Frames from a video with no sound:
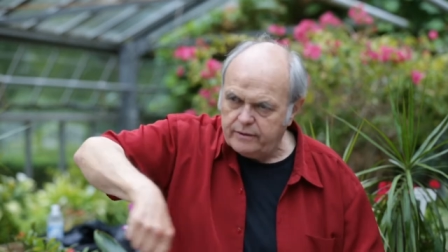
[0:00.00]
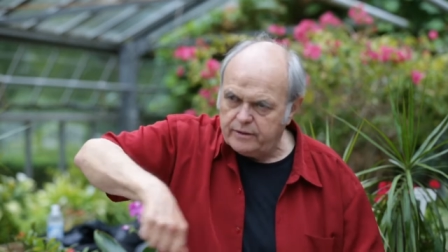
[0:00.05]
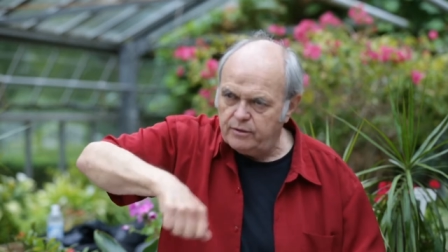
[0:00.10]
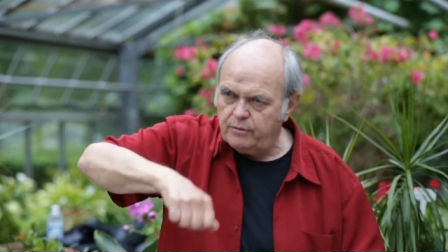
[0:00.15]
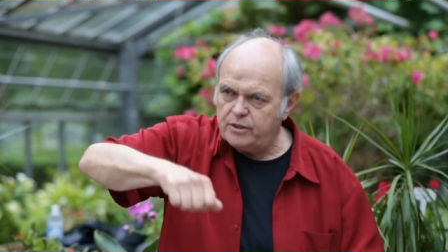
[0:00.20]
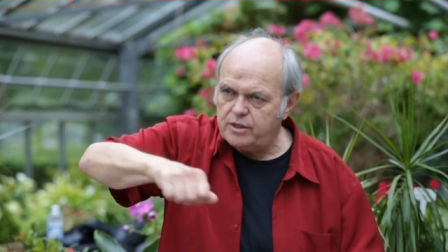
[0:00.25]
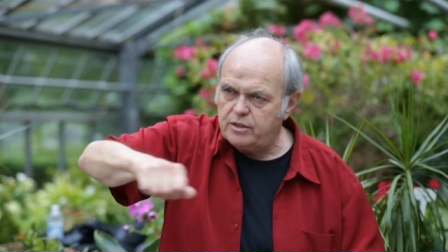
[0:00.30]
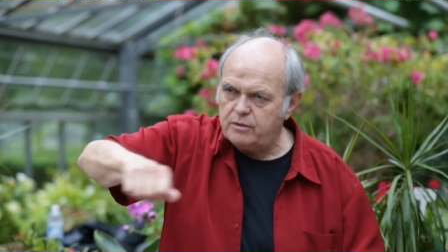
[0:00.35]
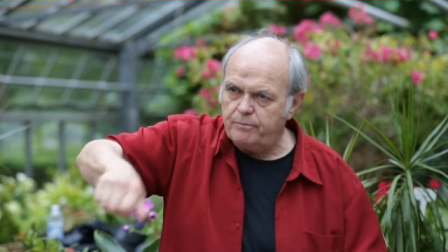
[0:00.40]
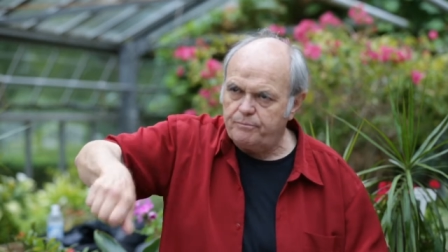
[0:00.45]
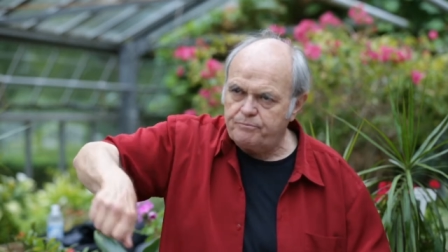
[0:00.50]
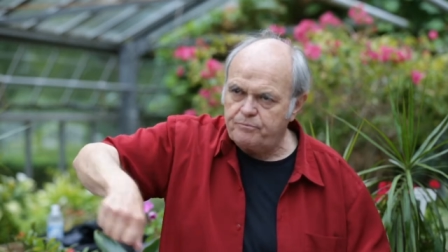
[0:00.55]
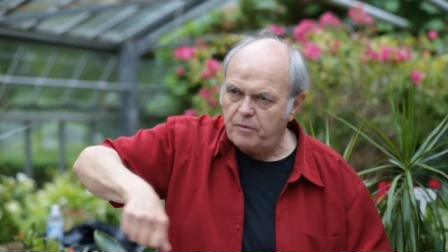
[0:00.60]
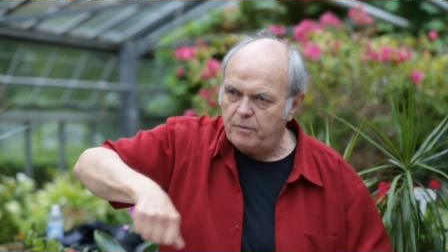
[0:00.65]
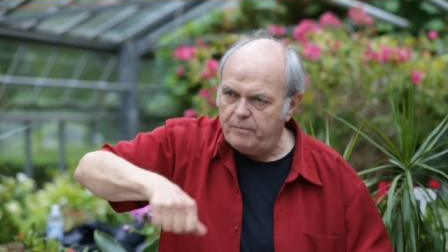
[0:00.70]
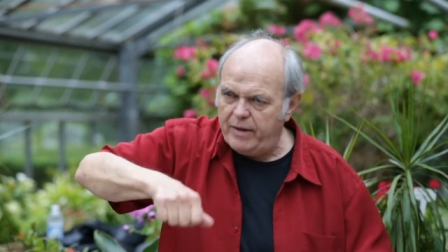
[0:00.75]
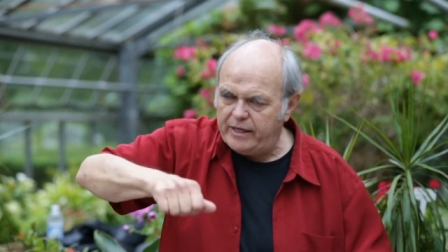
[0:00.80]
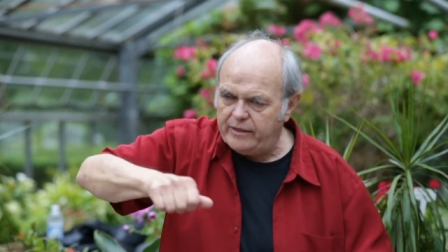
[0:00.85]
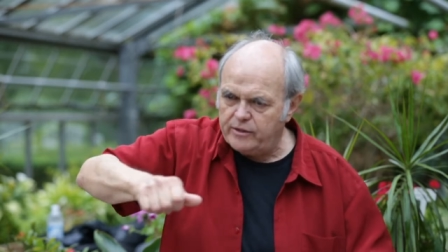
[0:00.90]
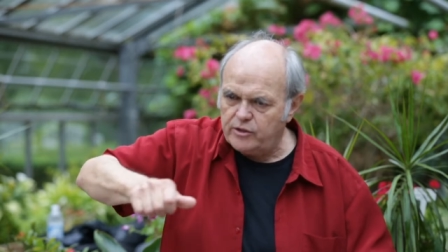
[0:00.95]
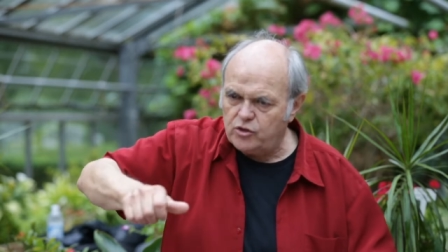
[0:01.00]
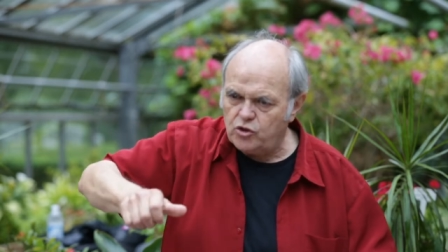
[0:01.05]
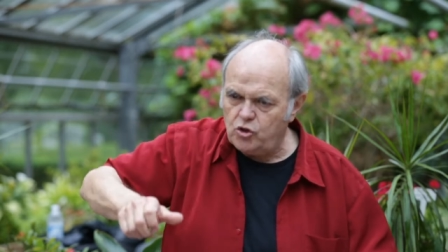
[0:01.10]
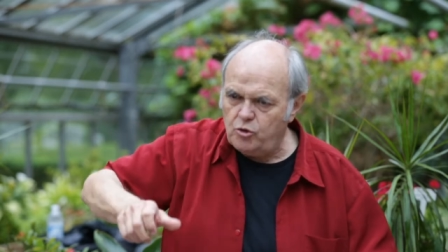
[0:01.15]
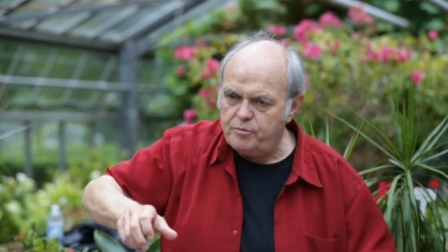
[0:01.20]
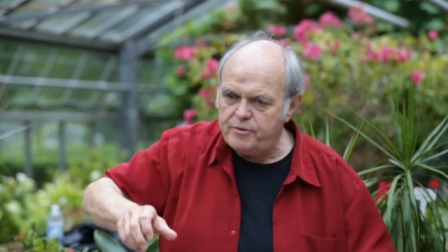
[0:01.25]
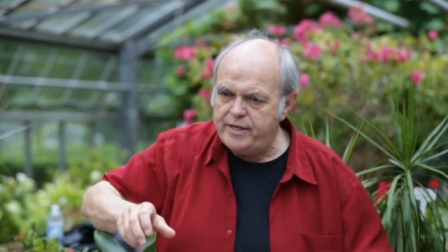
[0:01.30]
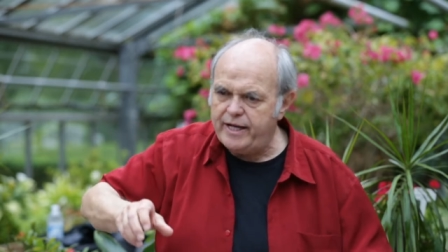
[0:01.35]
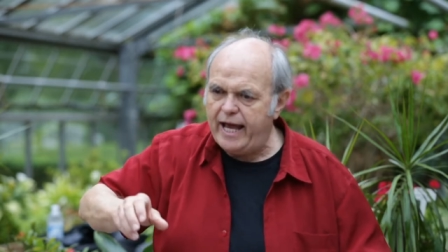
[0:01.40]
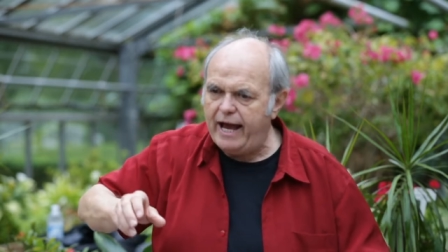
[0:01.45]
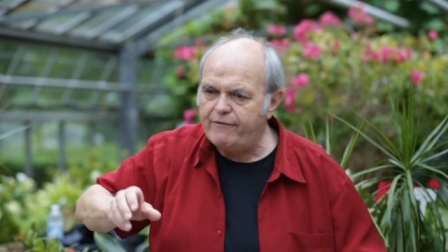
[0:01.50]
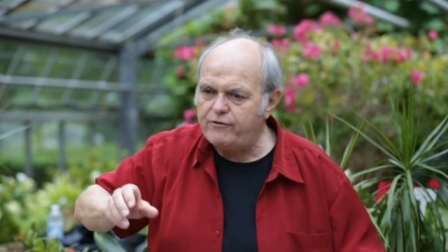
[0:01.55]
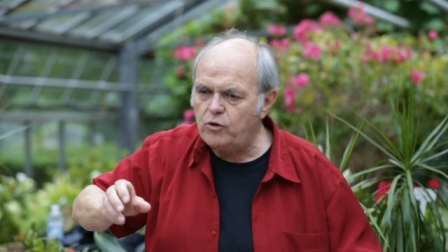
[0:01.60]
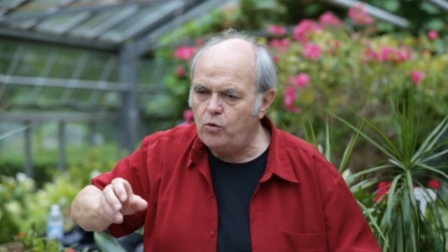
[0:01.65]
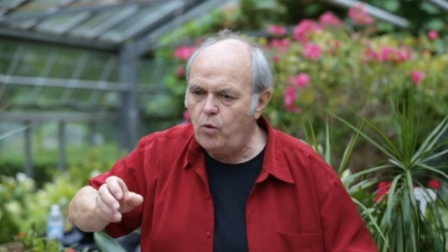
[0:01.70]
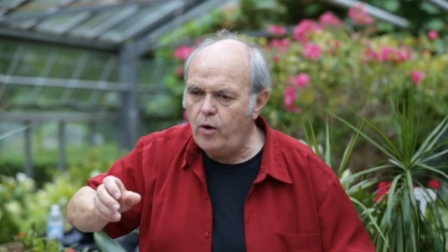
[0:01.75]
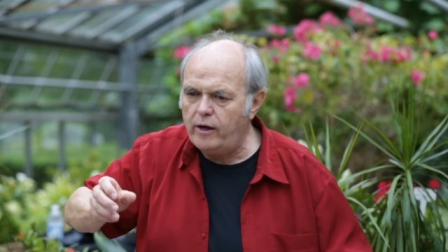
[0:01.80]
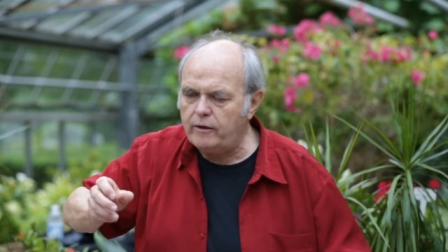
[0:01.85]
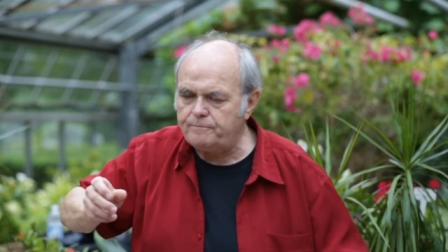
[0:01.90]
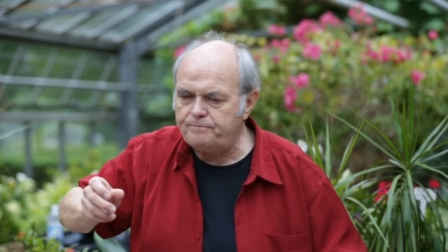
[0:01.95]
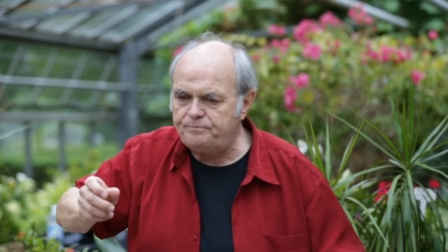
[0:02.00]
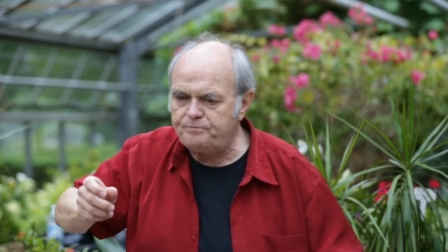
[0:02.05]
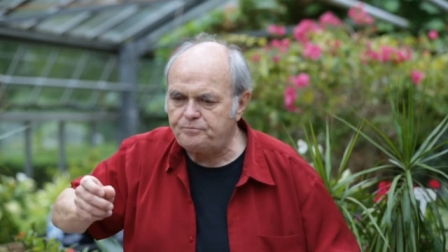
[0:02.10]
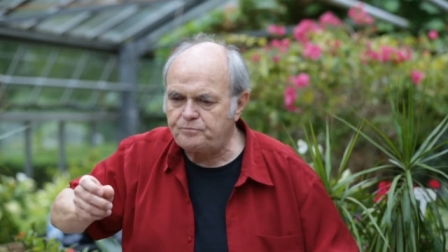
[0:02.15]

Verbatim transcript: She was making the soup, and then after a while,